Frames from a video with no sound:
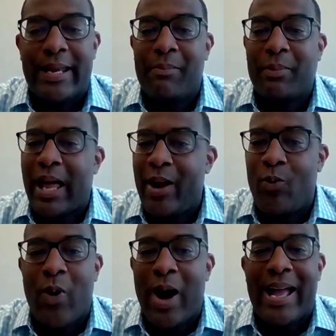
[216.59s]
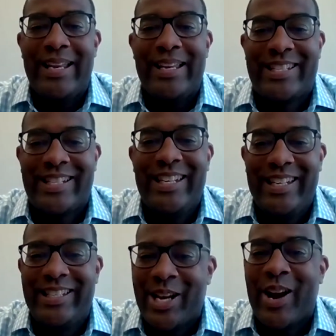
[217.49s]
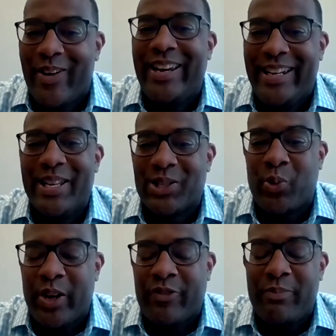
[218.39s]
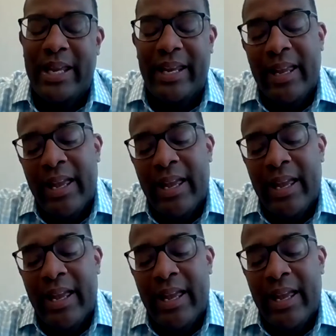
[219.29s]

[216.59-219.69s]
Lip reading: And I'm like, why is she sharing this with me?